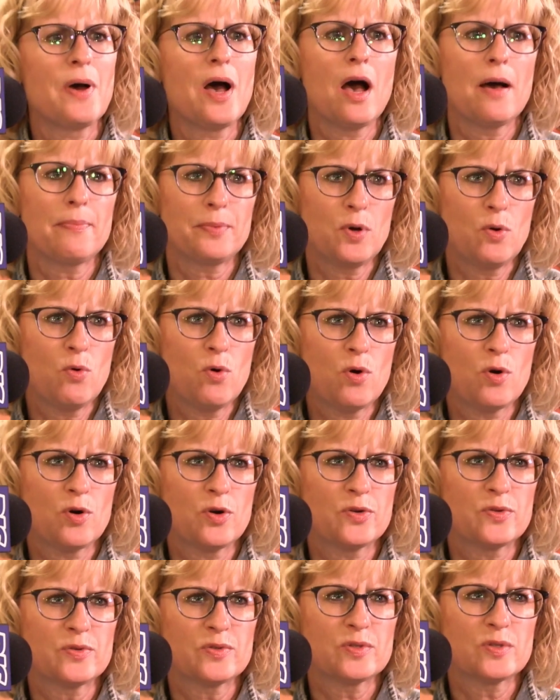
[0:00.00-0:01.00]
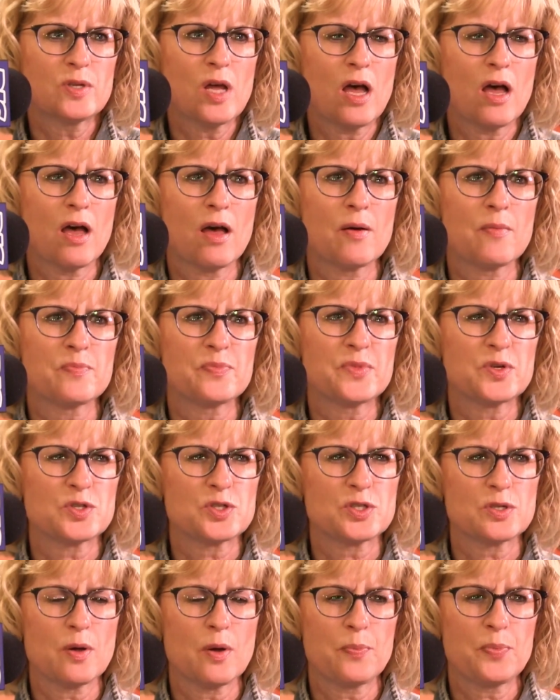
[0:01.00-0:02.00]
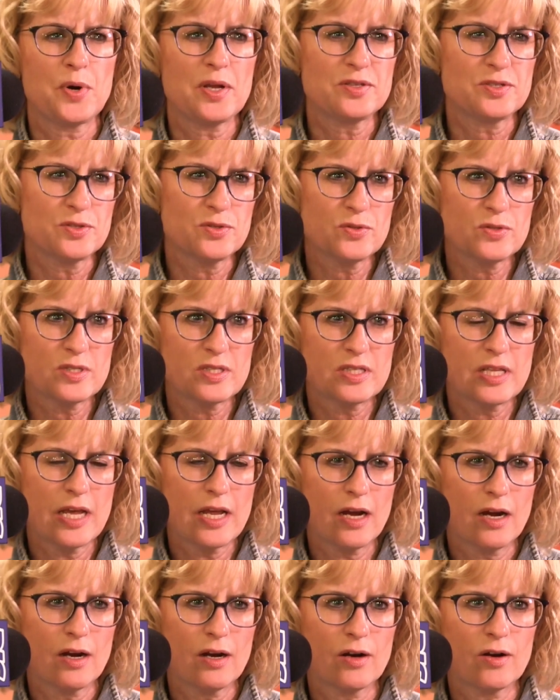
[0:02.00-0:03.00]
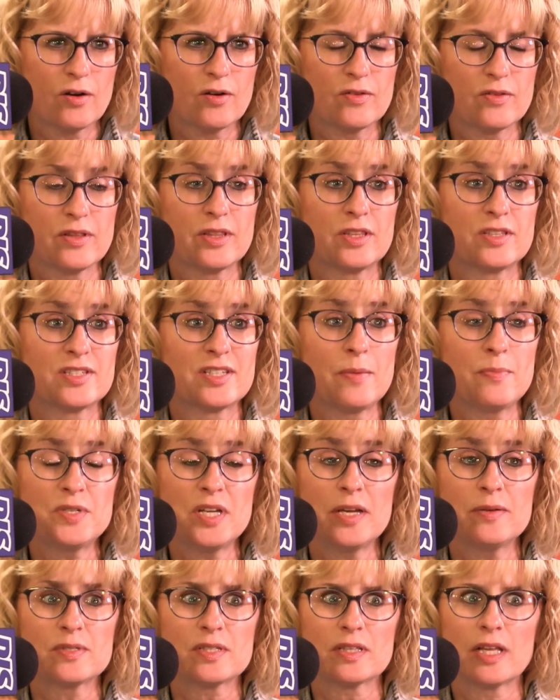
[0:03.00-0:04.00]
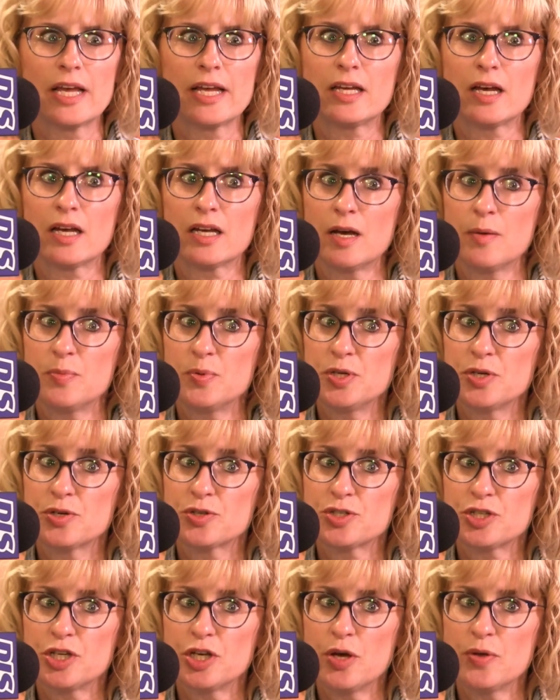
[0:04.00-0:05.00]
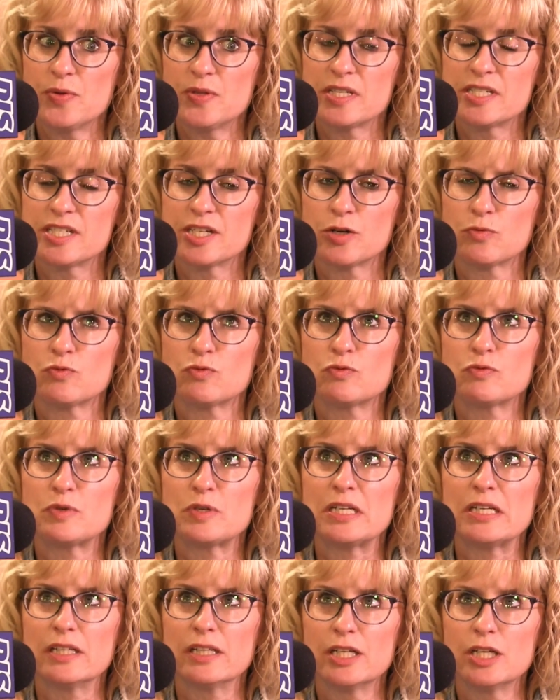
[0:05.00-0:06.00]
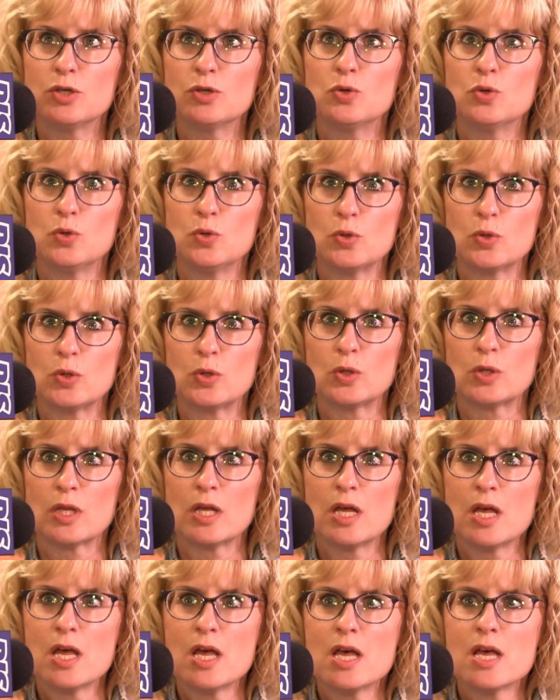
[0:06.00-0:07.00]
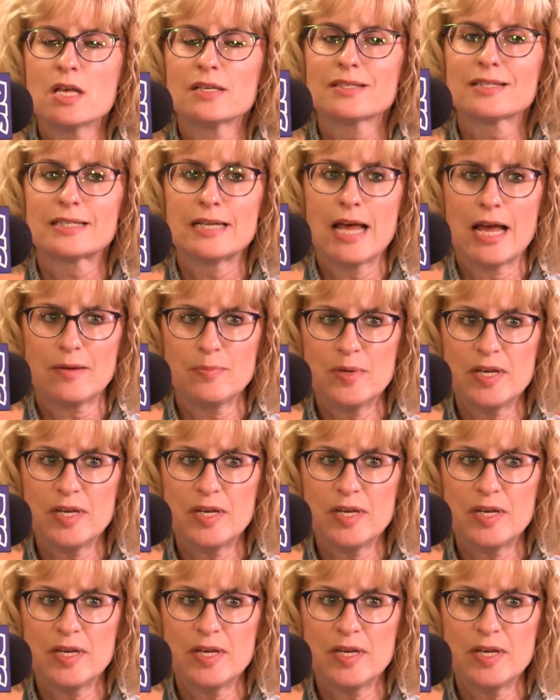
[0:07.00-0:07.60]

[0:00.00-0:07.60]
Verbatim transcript: Popcorn. Um, there's a pretzels there. Sometimes, like a couple years ago, they did a really cool snack